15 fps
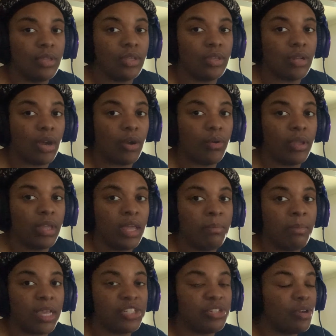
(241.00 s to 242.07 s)
you know?
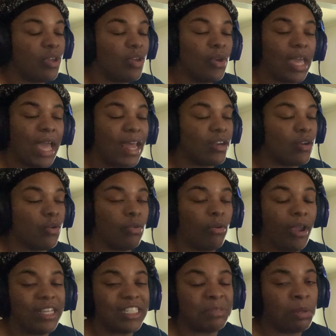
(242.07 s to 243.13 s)
Make sure you ain't got no
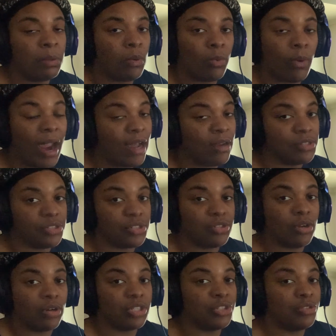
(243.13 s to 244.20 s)
crazy people around you,
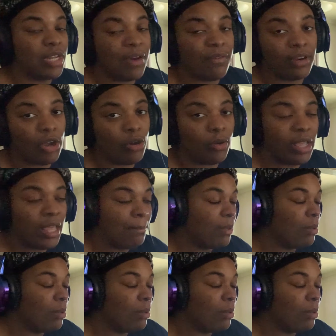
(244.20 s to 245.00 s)
you know, because you never know.